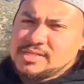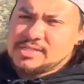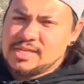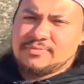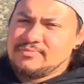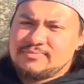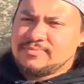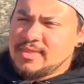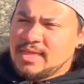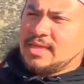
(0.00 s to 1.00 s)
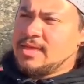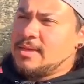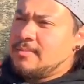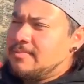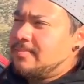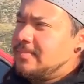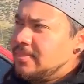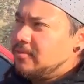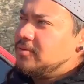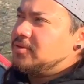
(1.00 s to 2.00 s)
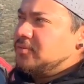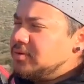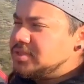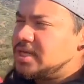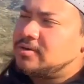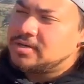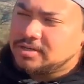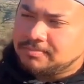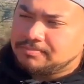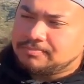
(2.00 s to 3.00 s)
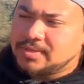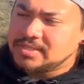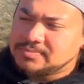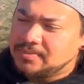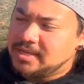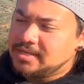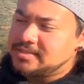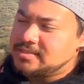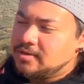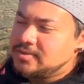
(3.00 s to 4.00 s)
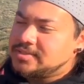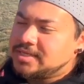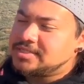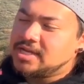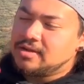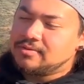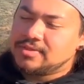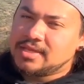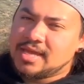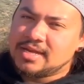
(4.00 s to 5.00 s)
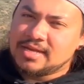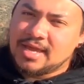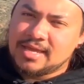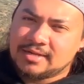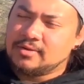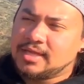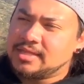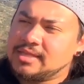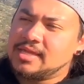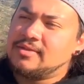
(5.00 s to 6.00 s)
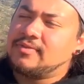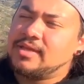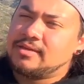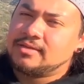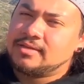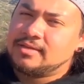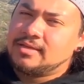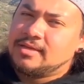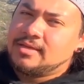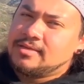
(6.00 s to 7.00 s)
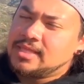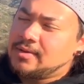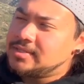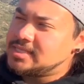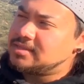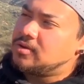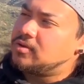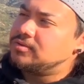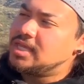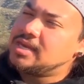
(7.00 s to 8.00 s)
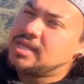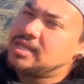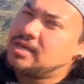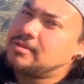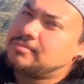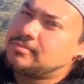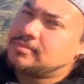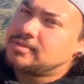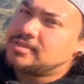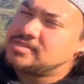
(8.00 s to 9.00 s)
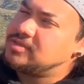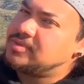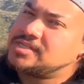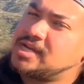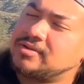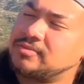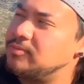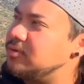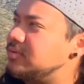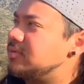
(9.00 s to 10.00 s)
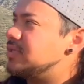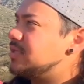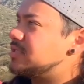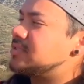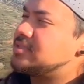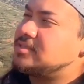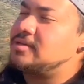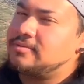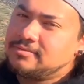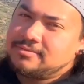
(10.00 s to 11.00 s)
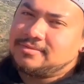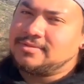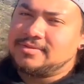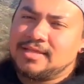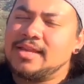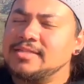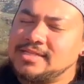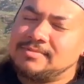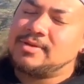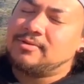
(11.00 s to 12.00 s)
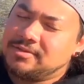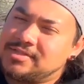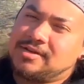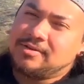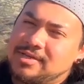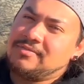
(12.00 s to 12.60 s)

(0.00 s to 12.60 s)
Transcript: Honestly, with the Road Shower, your best bet is to always take a shower with it at night or like in the evening. That way it's had the whole day to heat up, because you don't want to shower in the morning with this, because you know, then it's gonna be a cold shower.